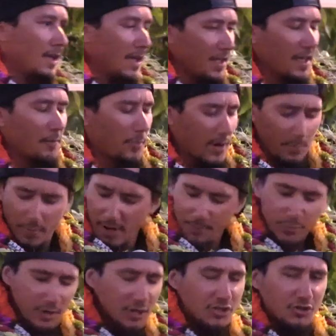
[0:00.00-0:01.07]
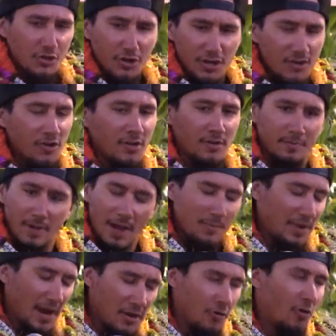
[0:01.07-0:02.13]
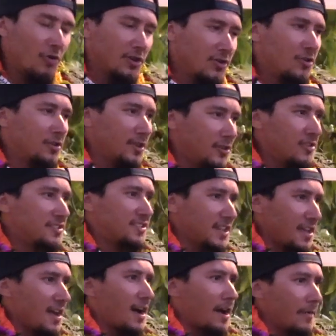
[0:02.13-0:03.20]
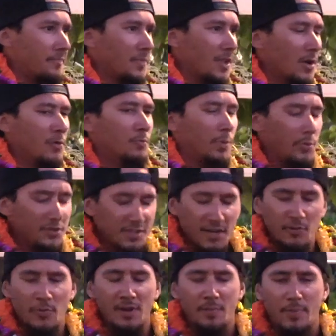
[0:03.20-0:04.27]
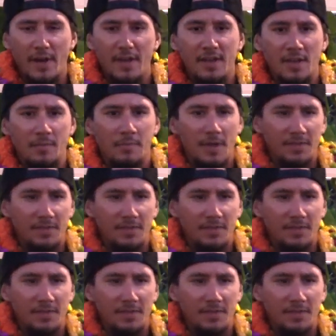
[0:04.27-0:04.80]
And, but, but I'm pretty sure he can, I mean, I know he can, he can say, yeah, but we just gotta run it by him.